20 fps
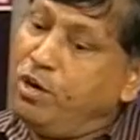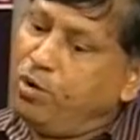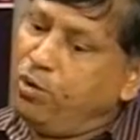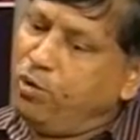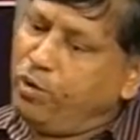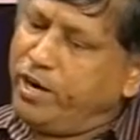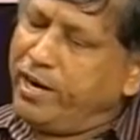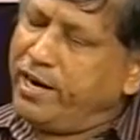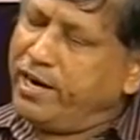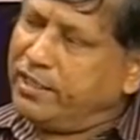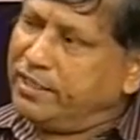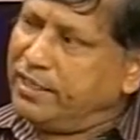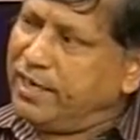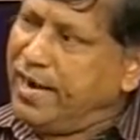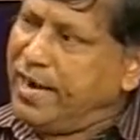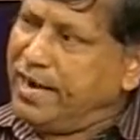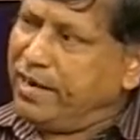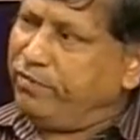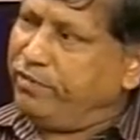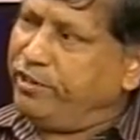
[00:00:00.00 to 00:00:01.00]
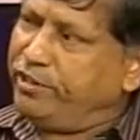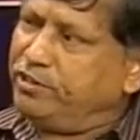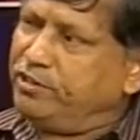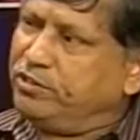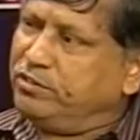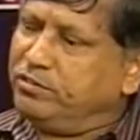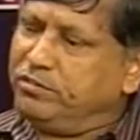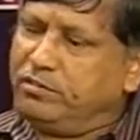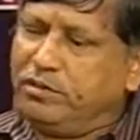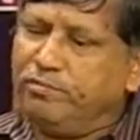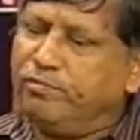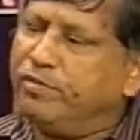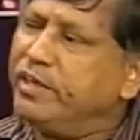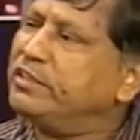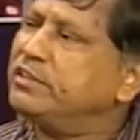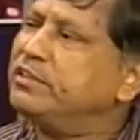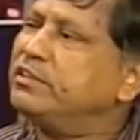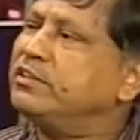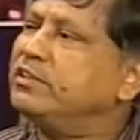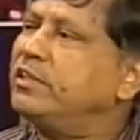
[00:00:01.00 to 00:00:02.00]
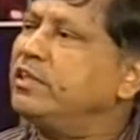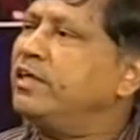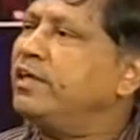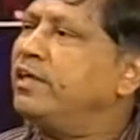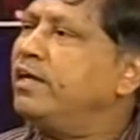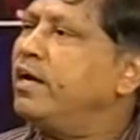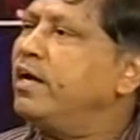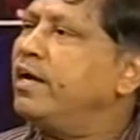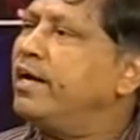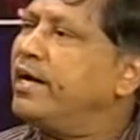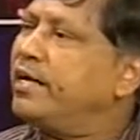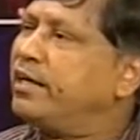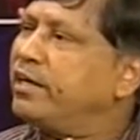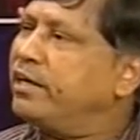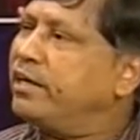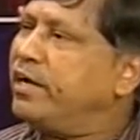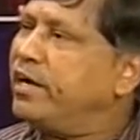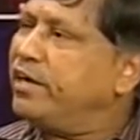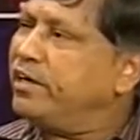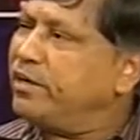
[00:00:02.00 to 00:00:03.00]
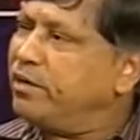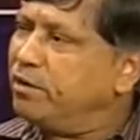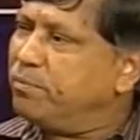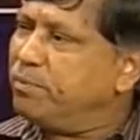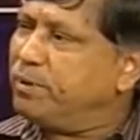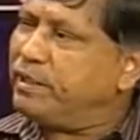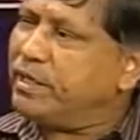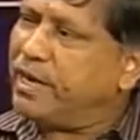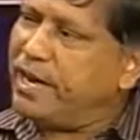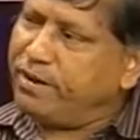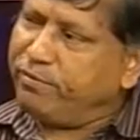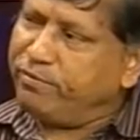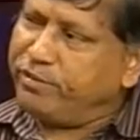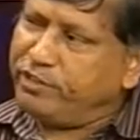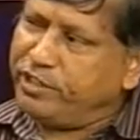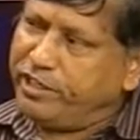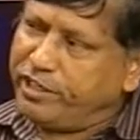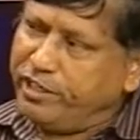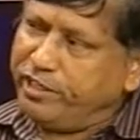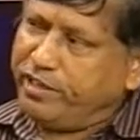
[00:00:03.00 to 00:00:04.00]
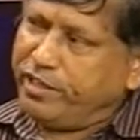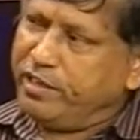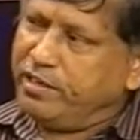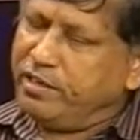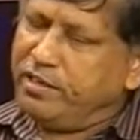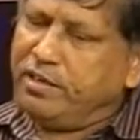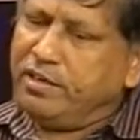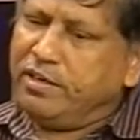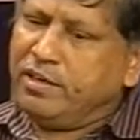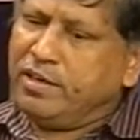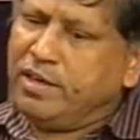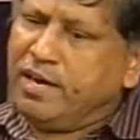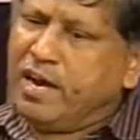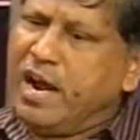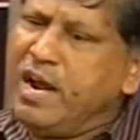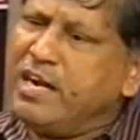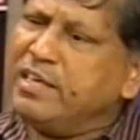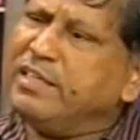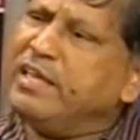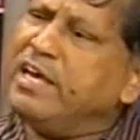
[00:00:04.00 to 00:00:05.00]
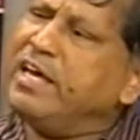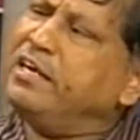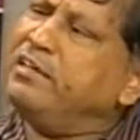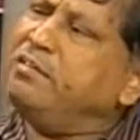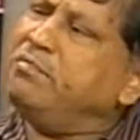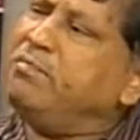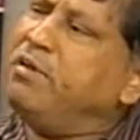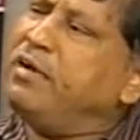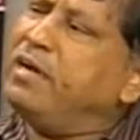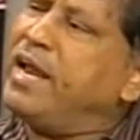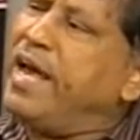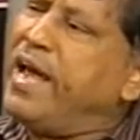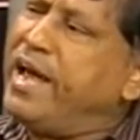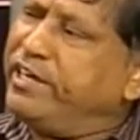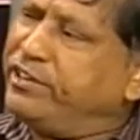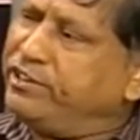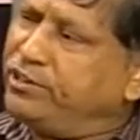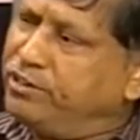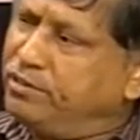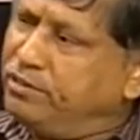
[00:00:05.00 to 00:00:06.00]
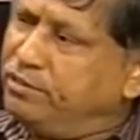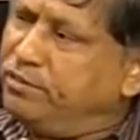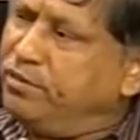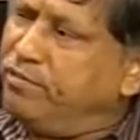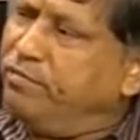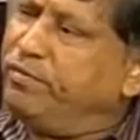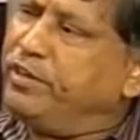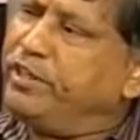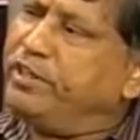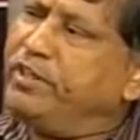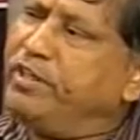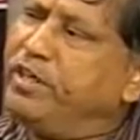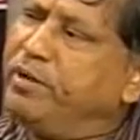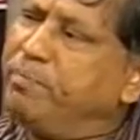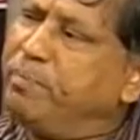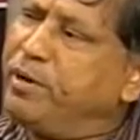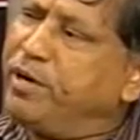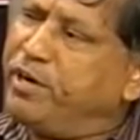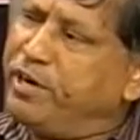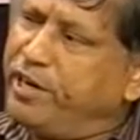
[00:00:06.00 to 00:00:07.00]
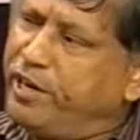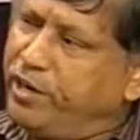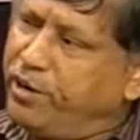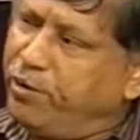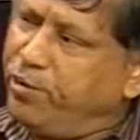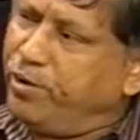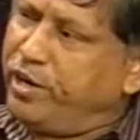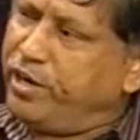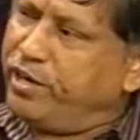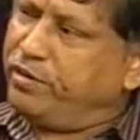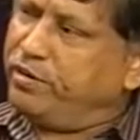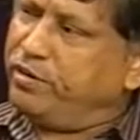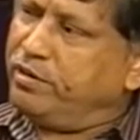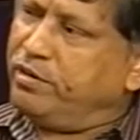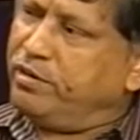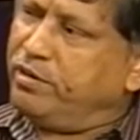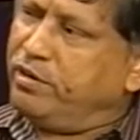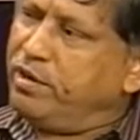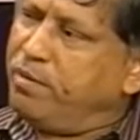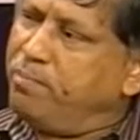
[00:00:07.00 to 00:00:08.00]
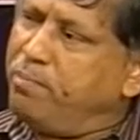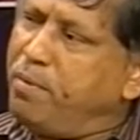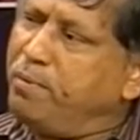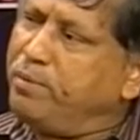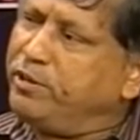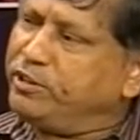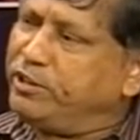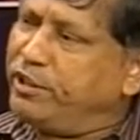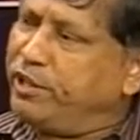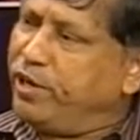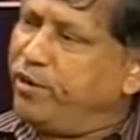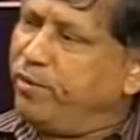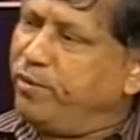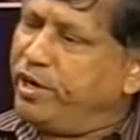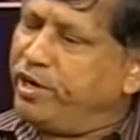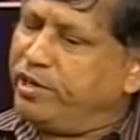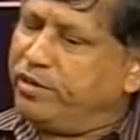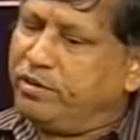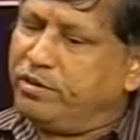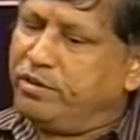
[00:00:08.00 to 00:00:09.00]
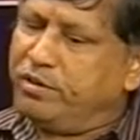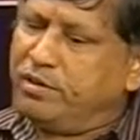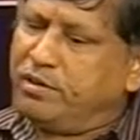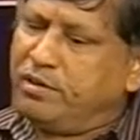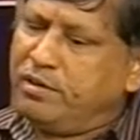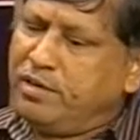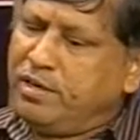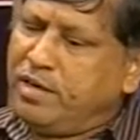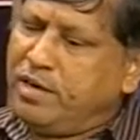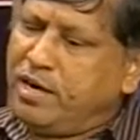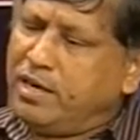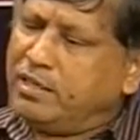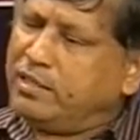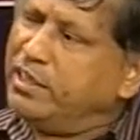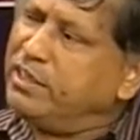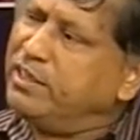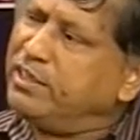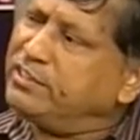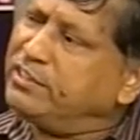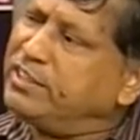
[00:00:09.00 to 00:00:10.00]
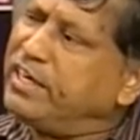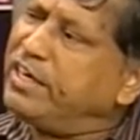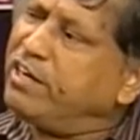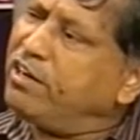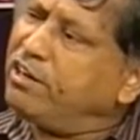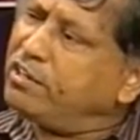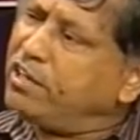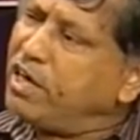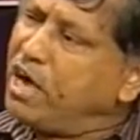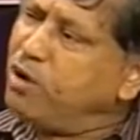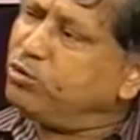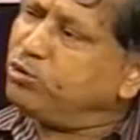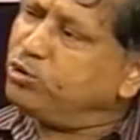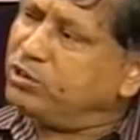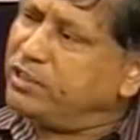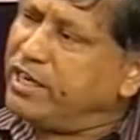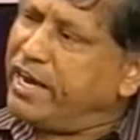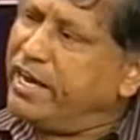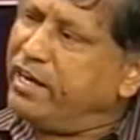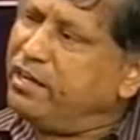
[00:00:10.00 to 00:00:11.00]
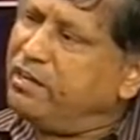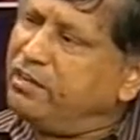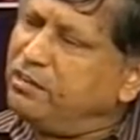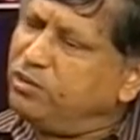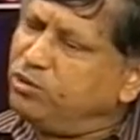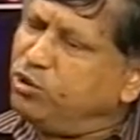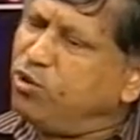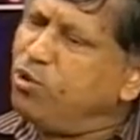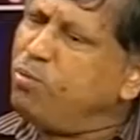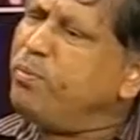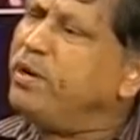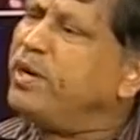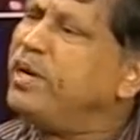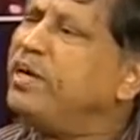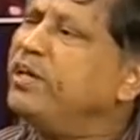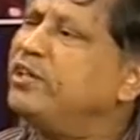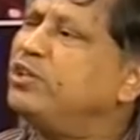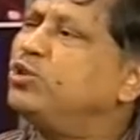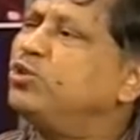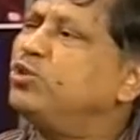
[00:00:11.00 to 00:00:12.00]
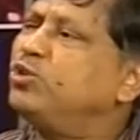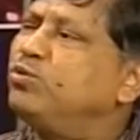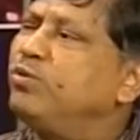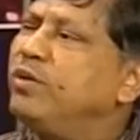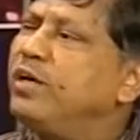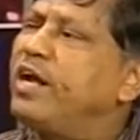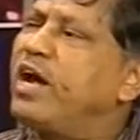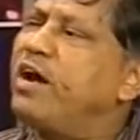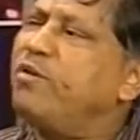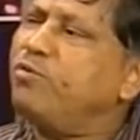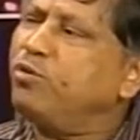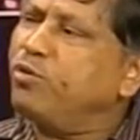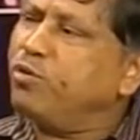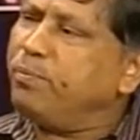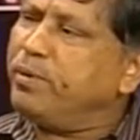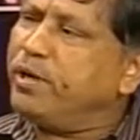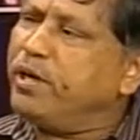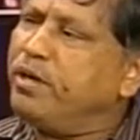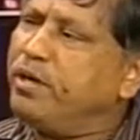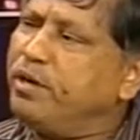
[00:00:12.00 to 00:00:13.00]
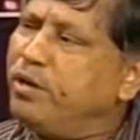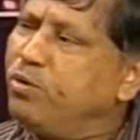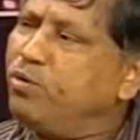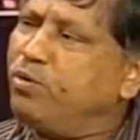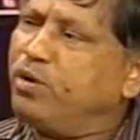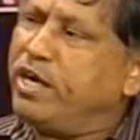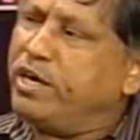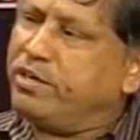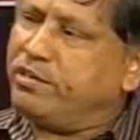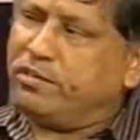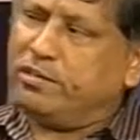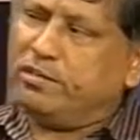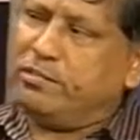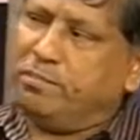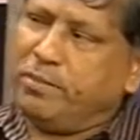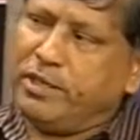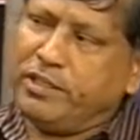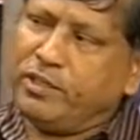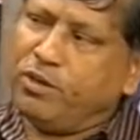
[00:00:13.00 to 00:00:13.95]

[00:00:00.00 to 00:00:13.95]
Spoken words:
looking at the language, if necessary, get it edited by the language editor, and then liaise with the printing unit, publishing unit, and then decide on the house style. So many issues will have to be looked at by the course coordinator.